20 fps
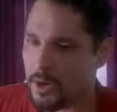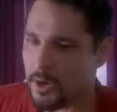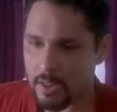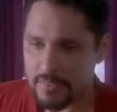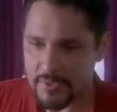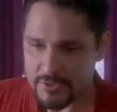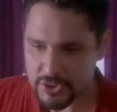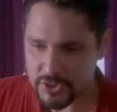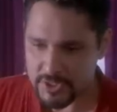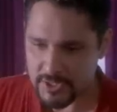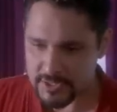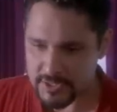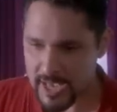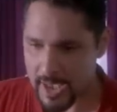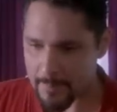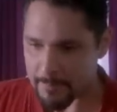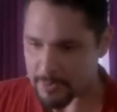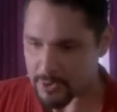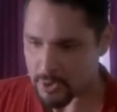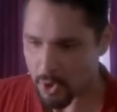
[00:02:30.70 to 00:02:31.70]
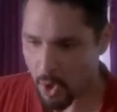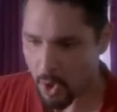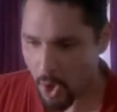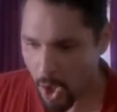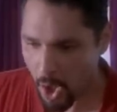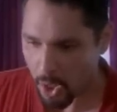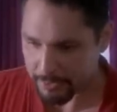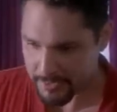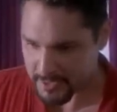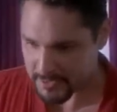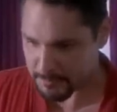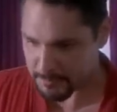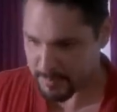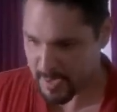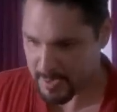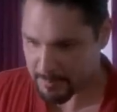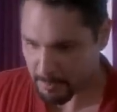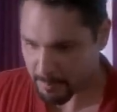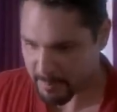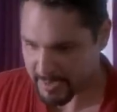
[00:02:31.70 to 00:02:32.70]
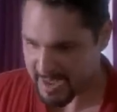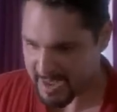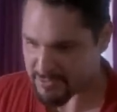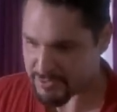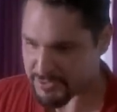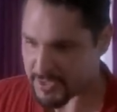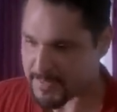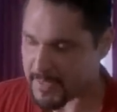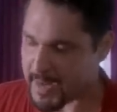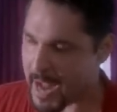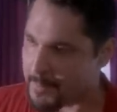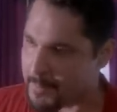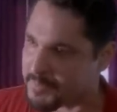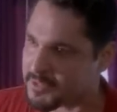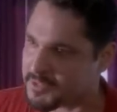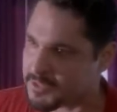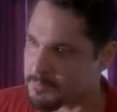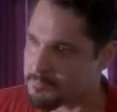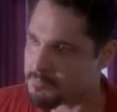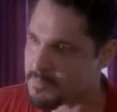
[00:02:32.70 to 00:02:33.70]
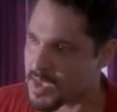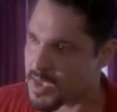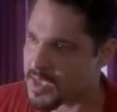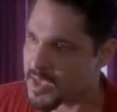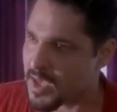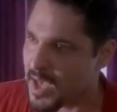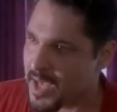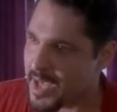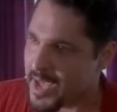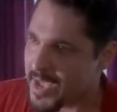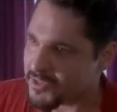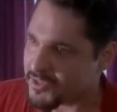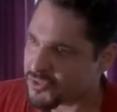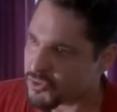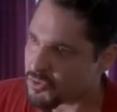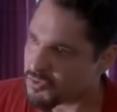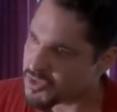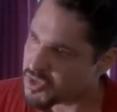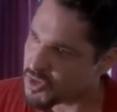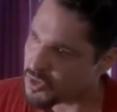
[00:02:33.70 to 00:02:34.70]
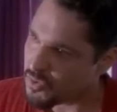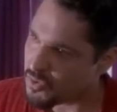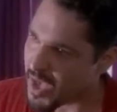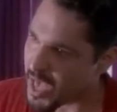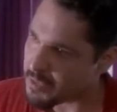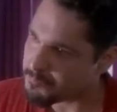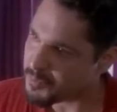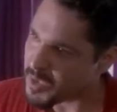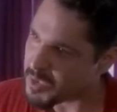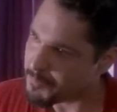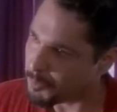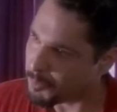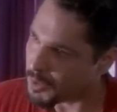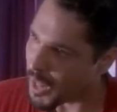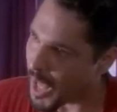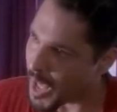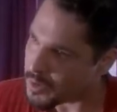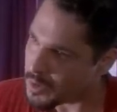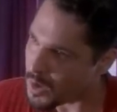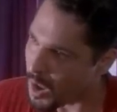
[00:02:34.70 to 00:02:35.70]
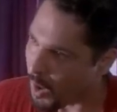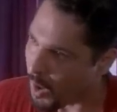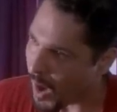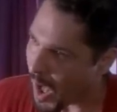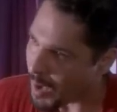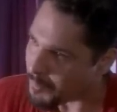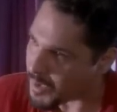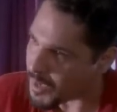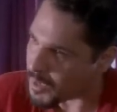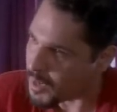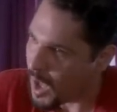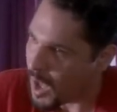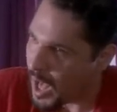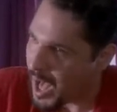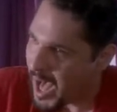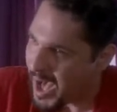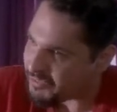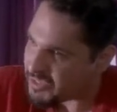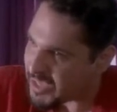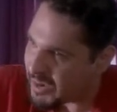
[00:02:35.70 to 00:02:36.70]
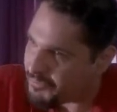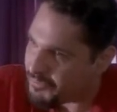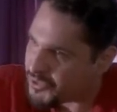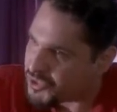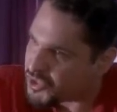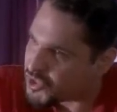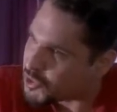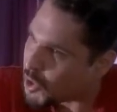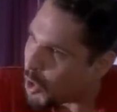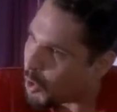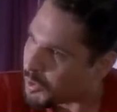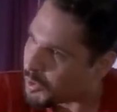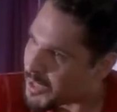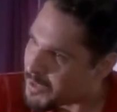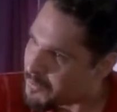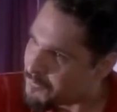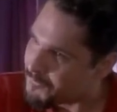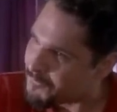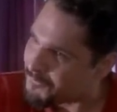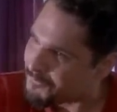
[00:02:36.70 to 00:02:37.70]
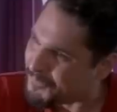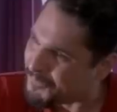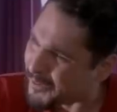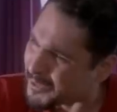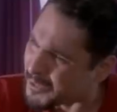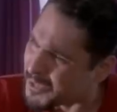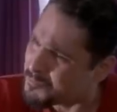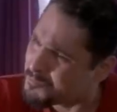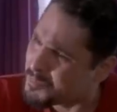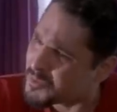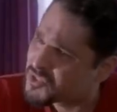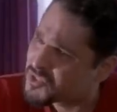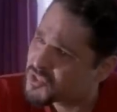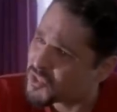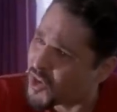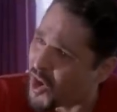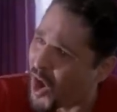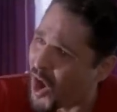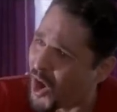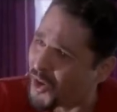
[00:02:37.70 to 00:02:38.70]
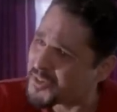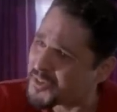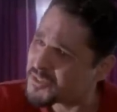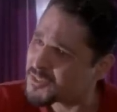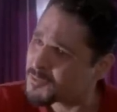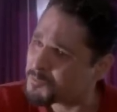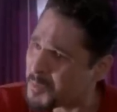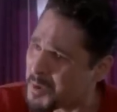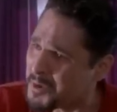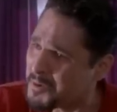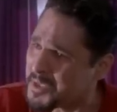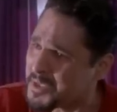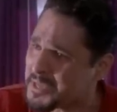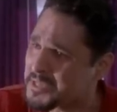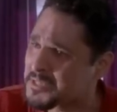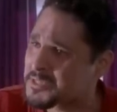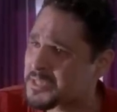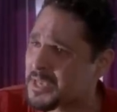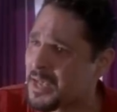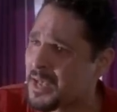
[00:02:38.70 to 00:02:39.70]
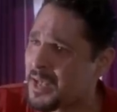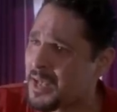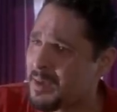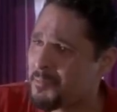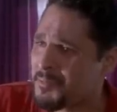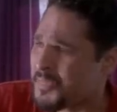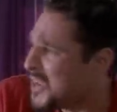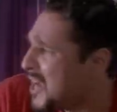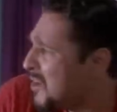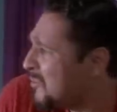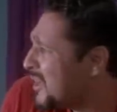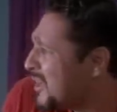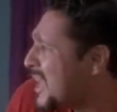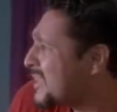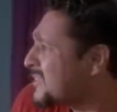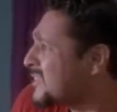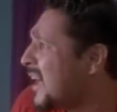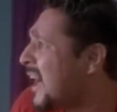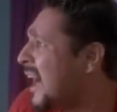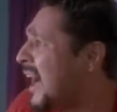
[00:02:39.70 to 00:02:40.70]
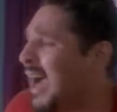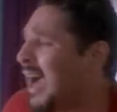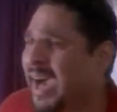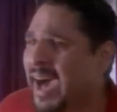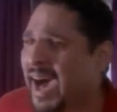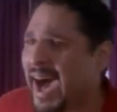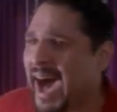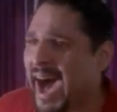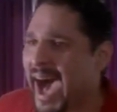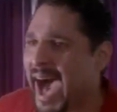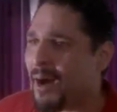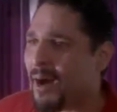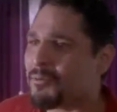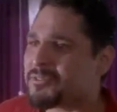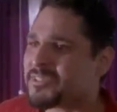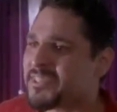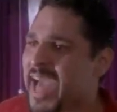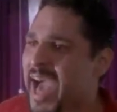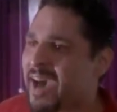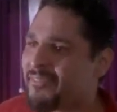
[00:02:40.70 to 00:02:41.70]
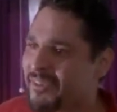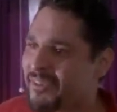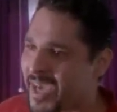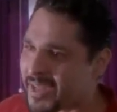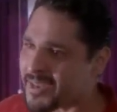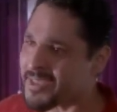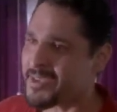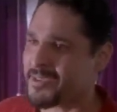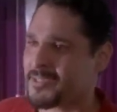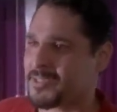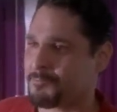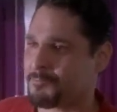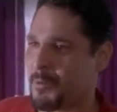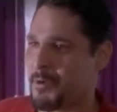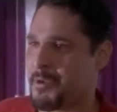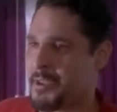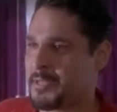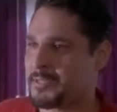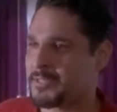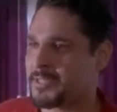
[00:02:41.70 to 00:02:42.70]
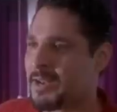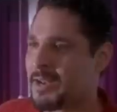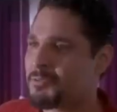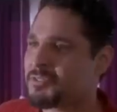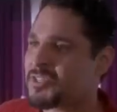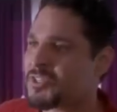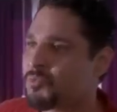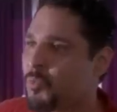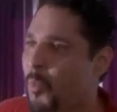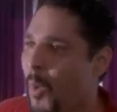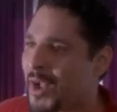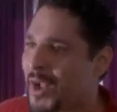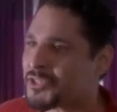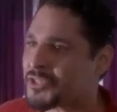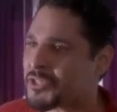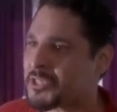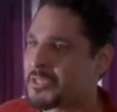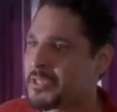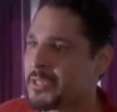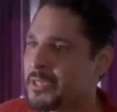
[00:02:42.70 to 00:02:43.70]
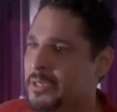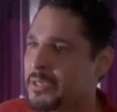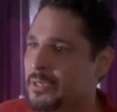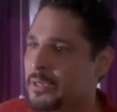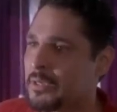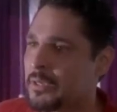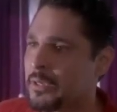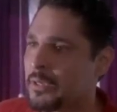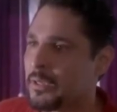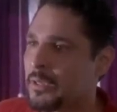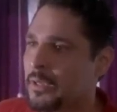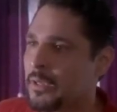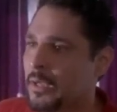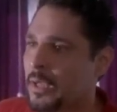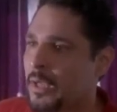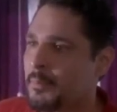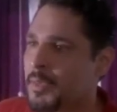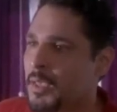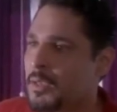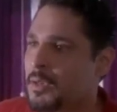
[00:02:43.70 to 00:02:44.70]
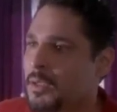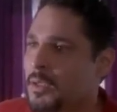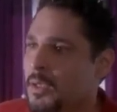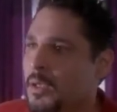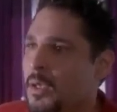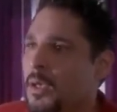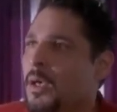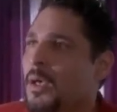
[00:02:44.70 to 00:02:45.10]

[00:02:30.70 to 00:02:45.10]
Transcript: That all this shit's happening to all these people, but everything that happens to me is through you and people I know. I mean, I was having this totally fucking bizarre experience. But then I realized I wasn't having any experience, that I was just watching. I mean,